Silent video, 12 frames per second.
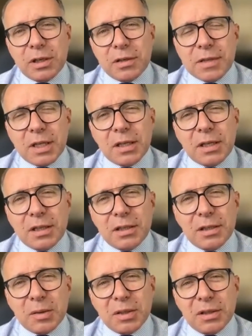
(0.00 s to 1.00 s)
I think
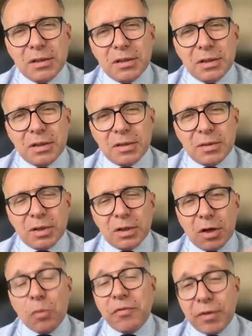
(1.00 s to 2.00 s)
in the
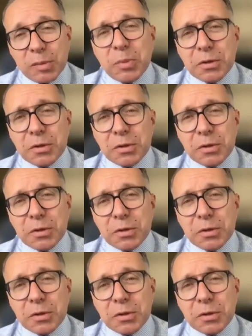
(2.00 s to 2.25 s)
hopefully